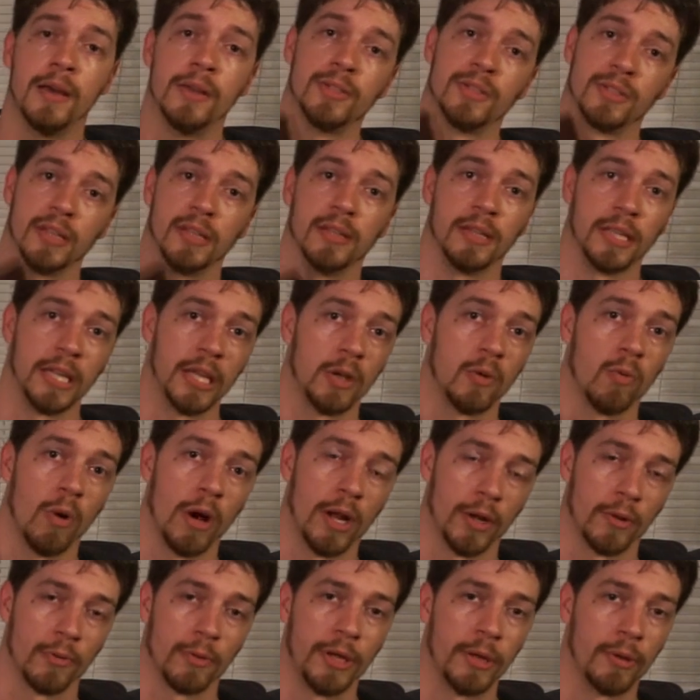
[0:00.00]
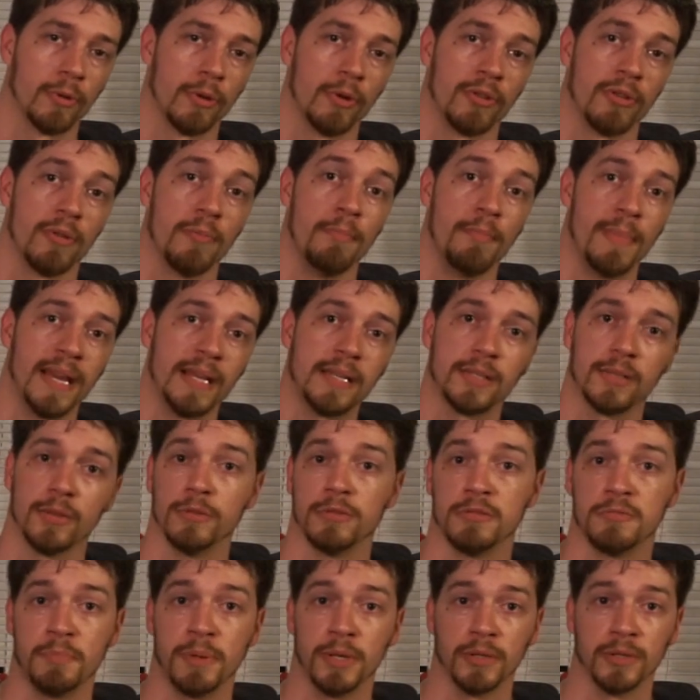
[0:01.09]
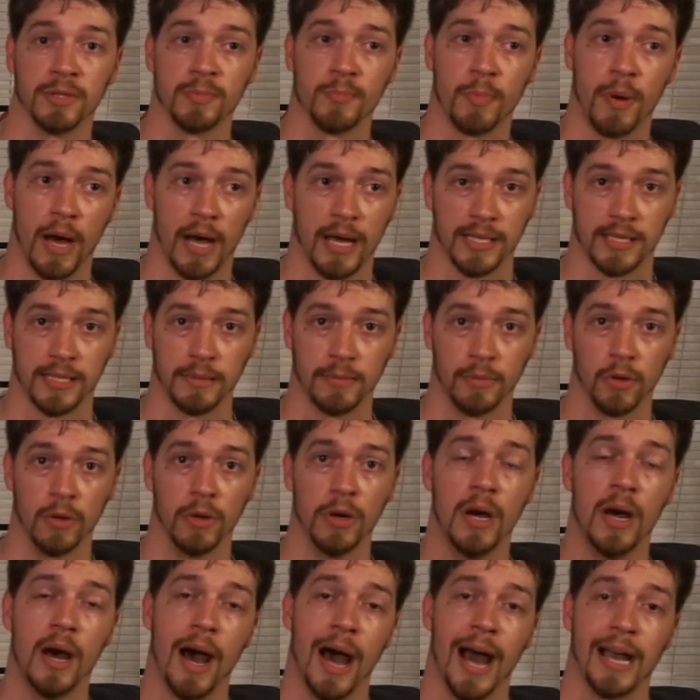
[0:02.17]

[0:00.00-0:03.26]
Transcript: suddenly Iguana Regrowth makes those builds possible.